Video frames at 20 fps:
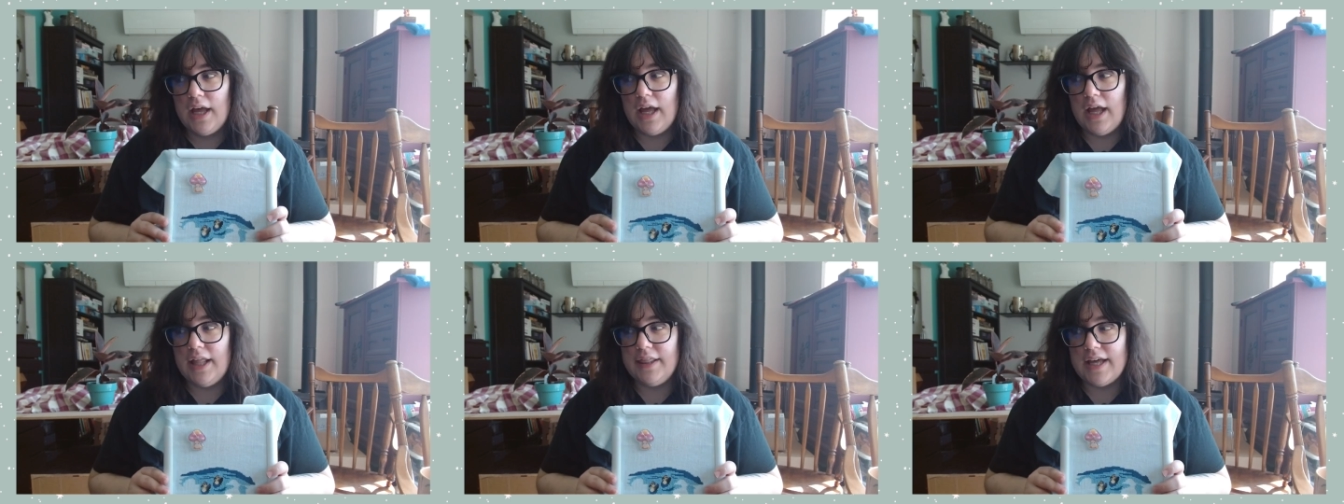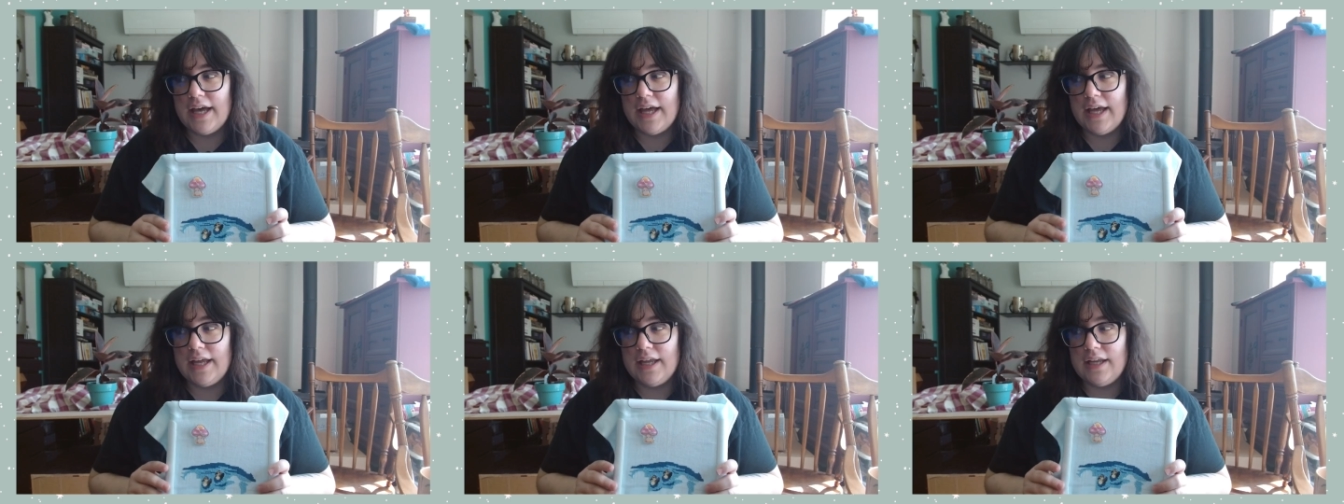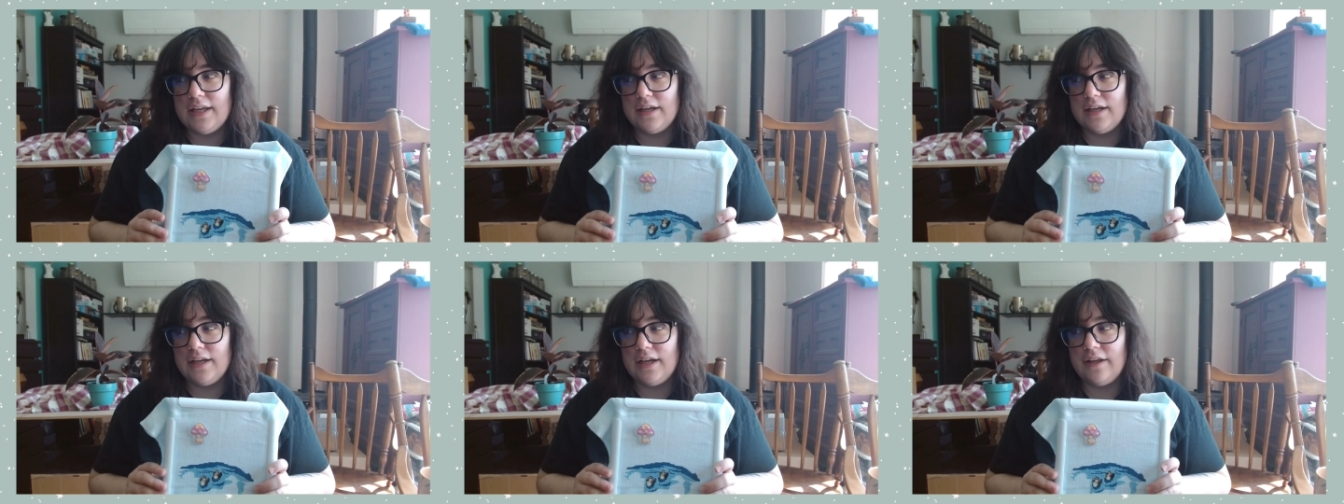And
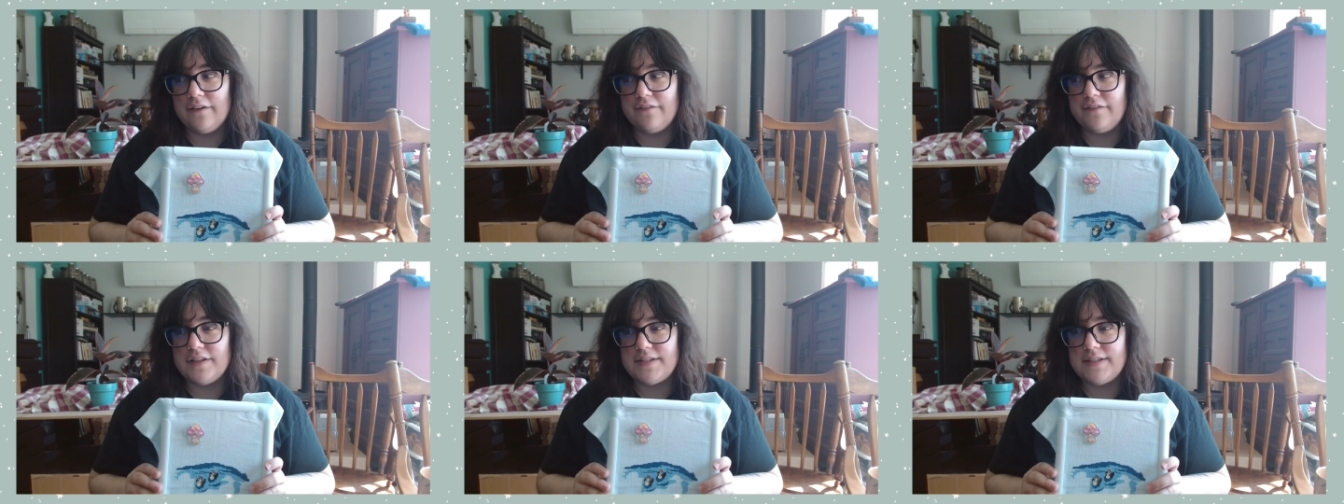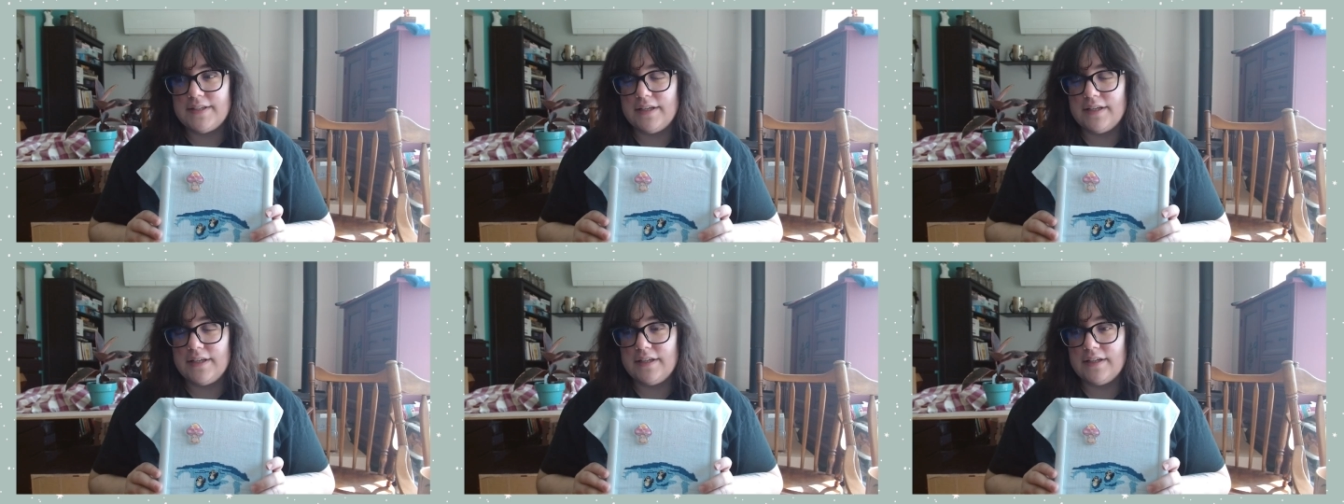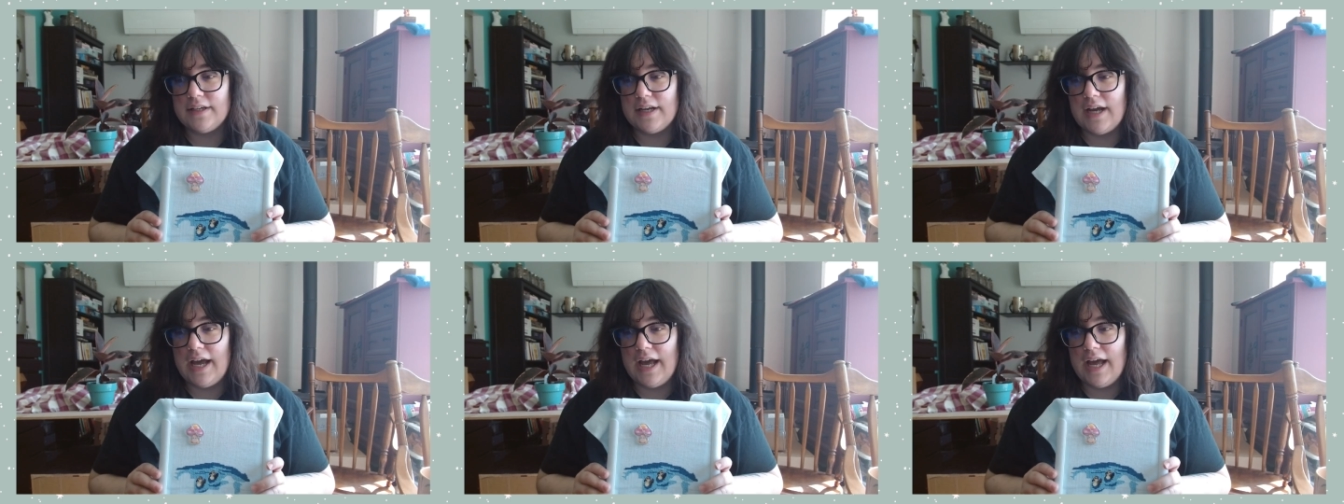then if it's
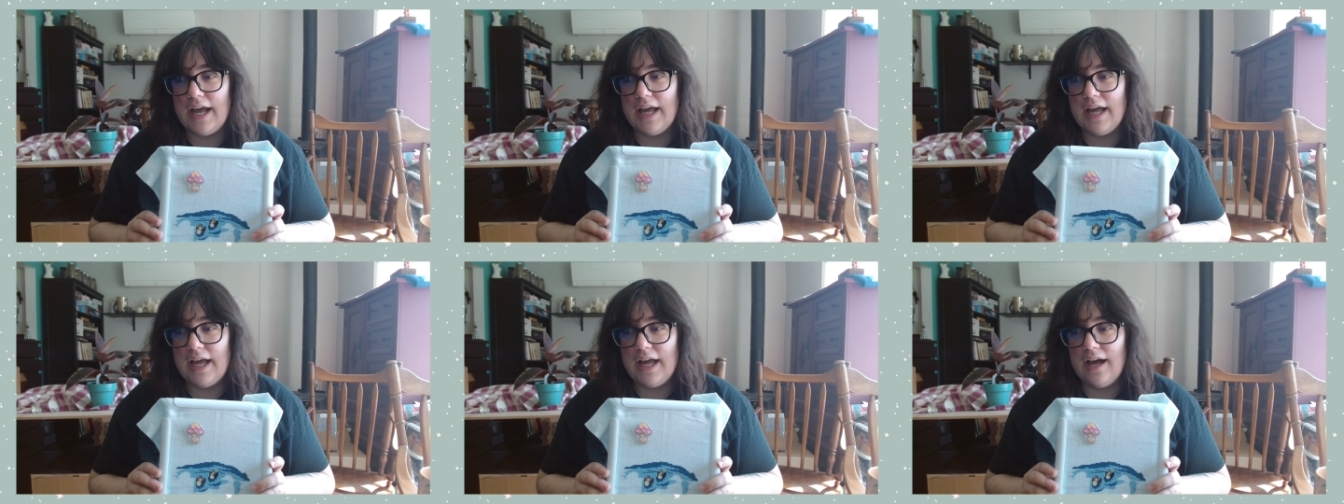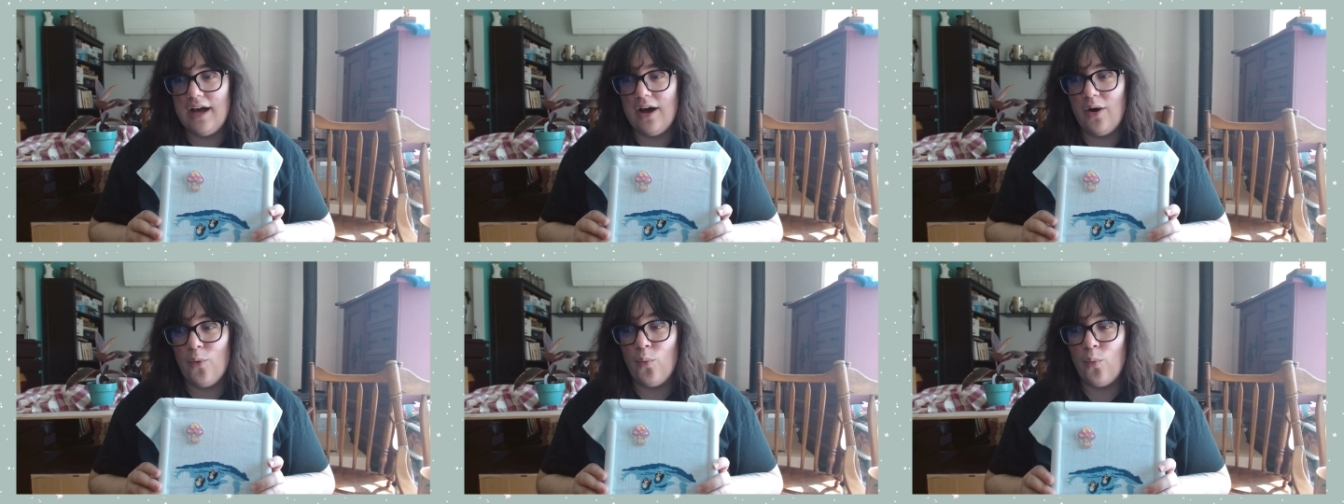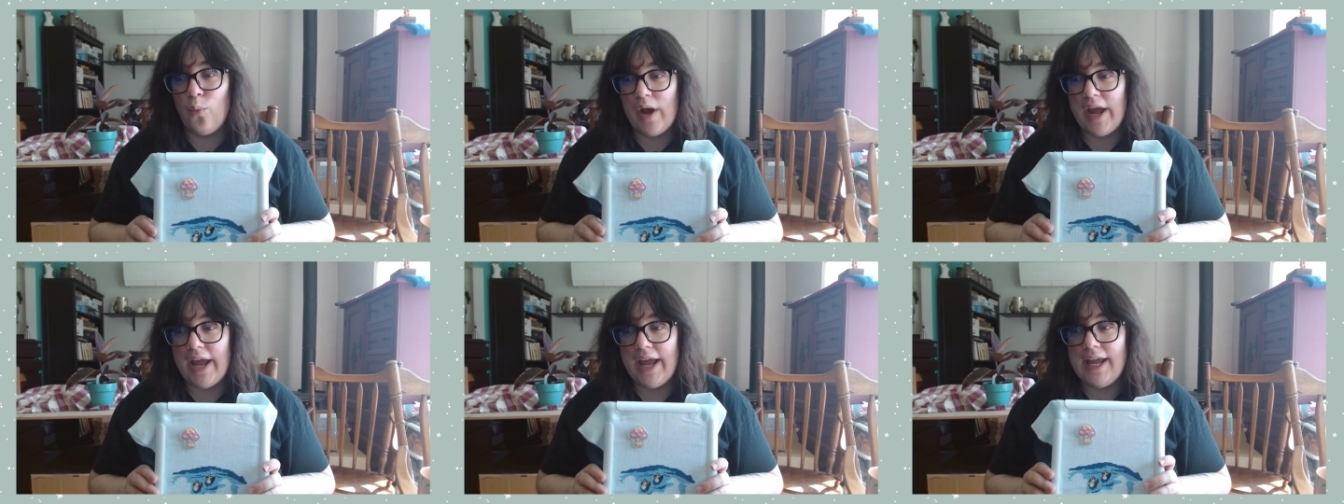an
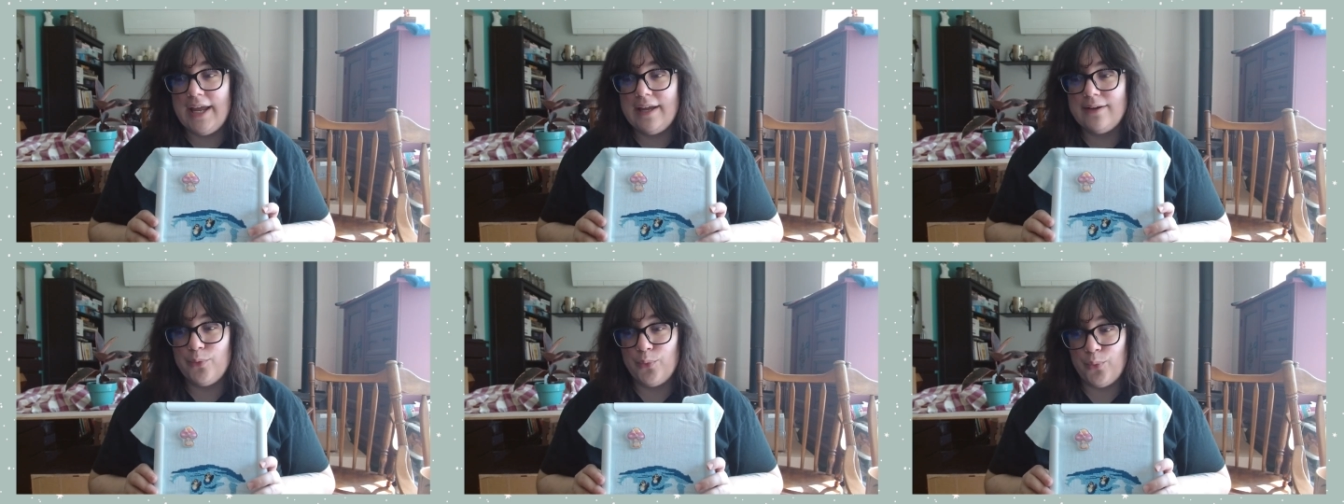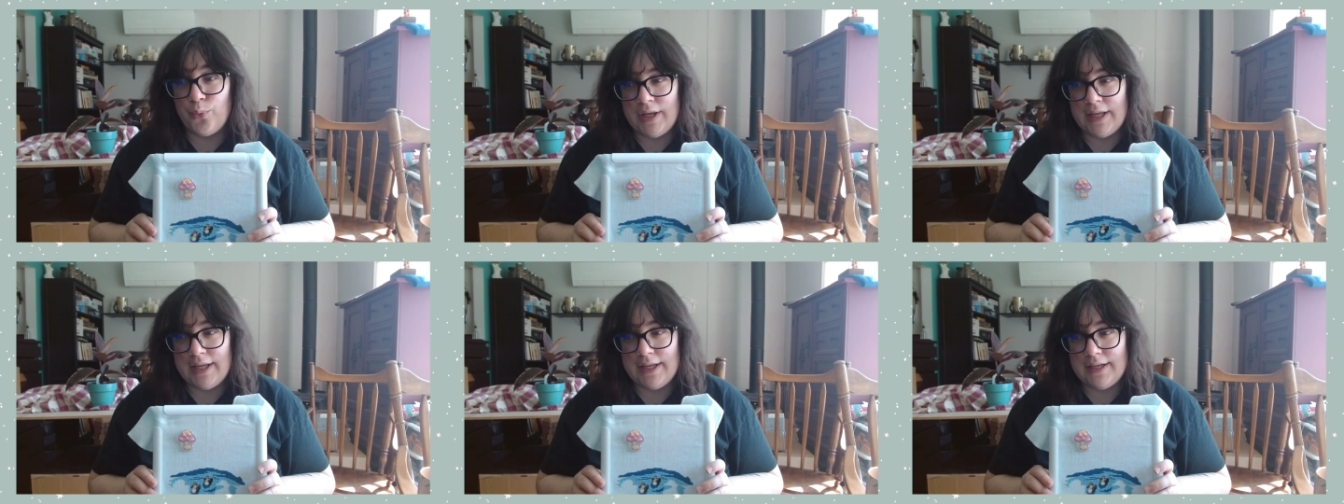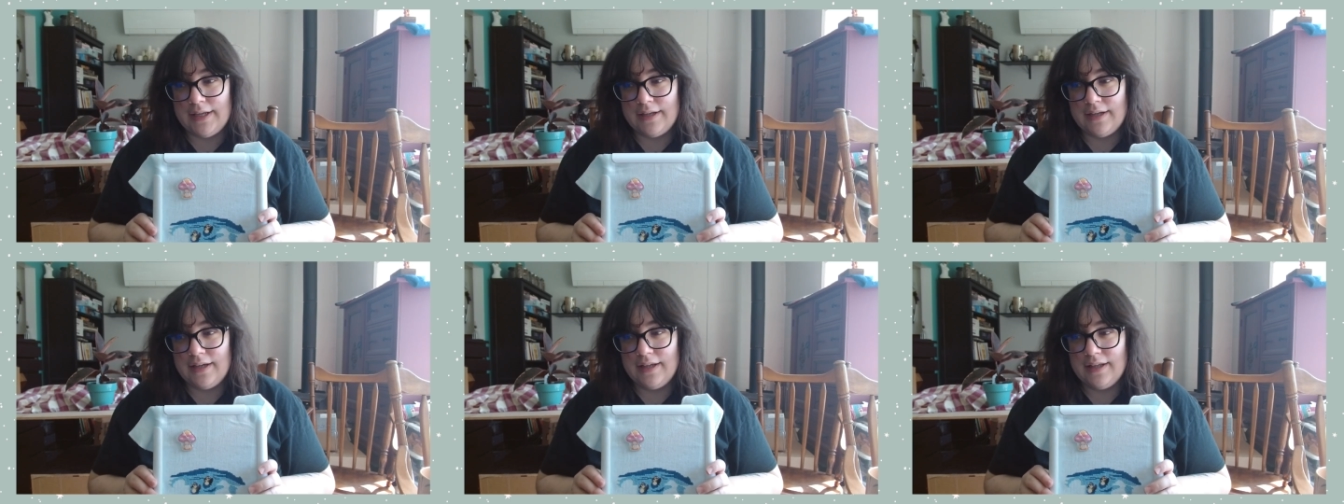away
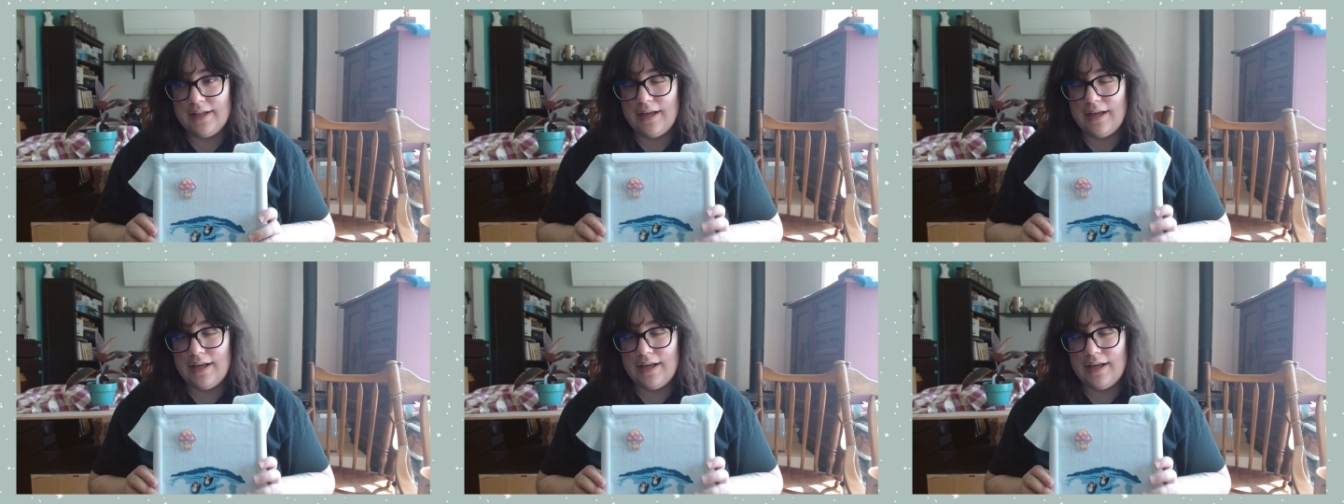win,